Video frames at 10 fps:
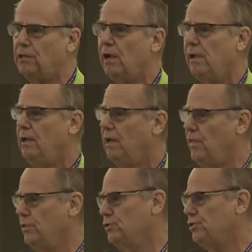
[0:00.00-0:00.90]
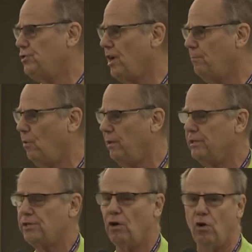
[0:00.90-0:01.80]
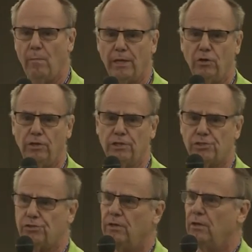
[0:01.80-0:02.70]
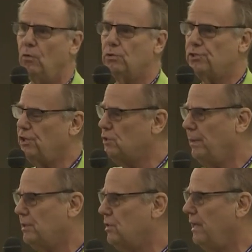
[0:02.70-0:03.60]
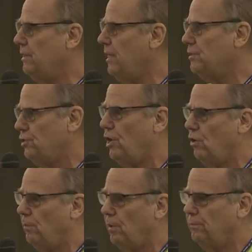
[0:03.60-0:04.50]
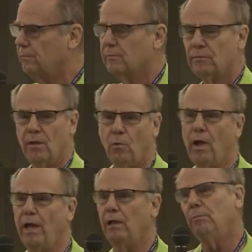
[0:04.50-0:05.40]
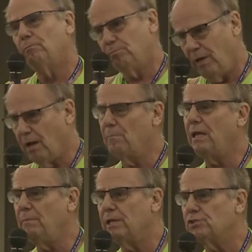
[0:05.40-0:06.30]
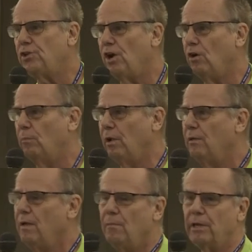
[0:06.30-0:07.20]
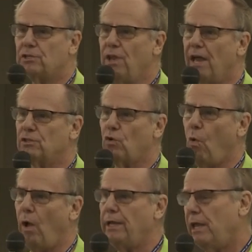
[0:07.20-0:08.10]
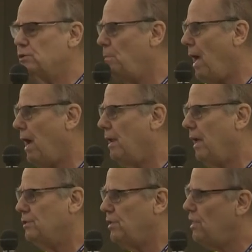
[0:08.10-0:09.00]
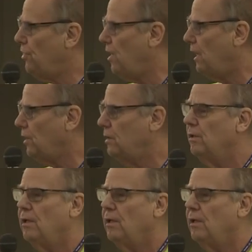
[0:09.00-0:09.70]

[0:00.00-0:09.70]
it. And then there's a checkpoint. They say, oh my goodness, we're 6 minutes late. That's terrible. Well, yeah, maybe it's terrible, but it's not quite as bad as they think,